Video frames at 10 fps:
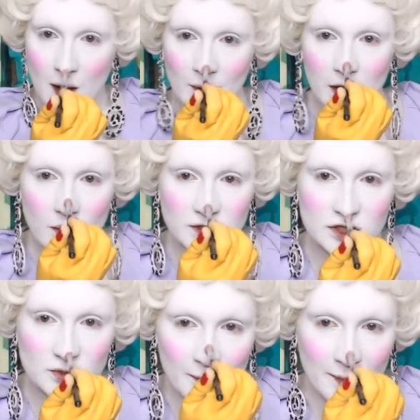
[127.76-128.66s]
And we're going
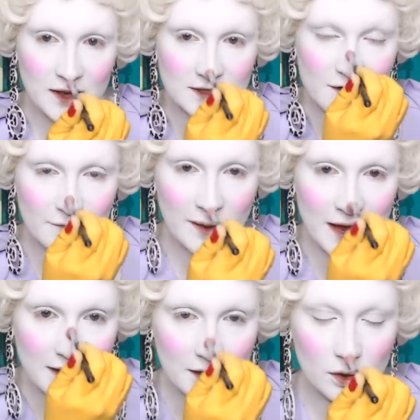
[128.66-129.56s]
to do a bit of
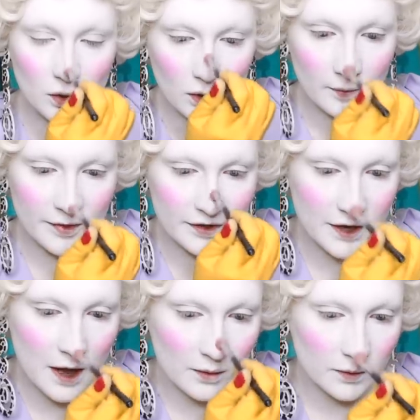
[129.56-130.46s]
pink all up the
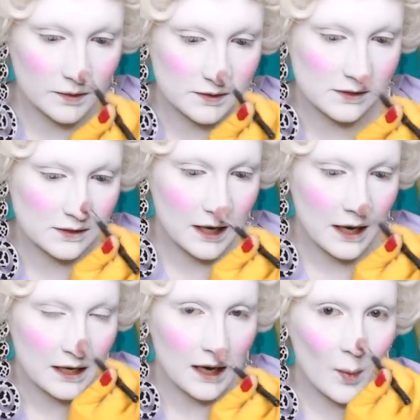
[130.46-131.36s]
nose.
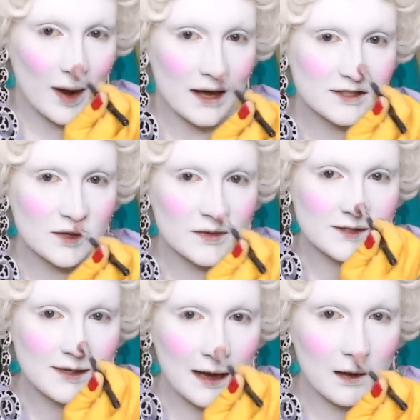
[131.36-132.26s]
Now, when I do
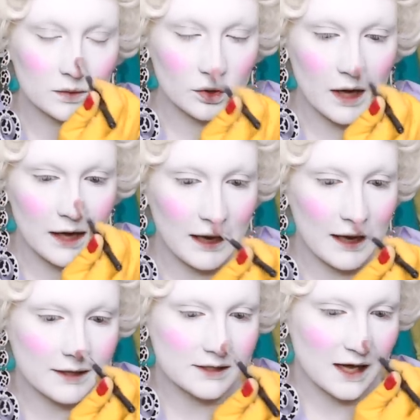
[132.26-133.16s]
this cow look, I
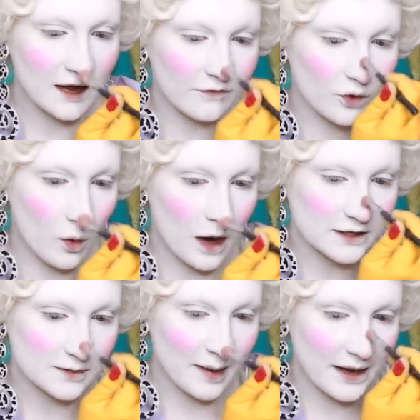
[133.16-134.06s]
like to have
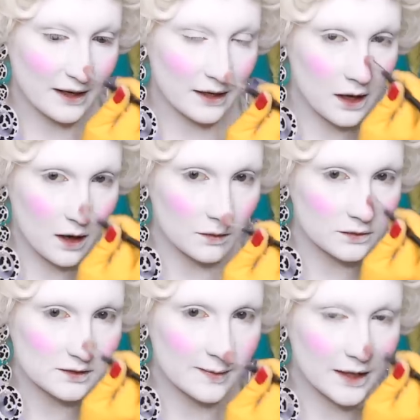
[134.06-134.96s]
quite a pink nose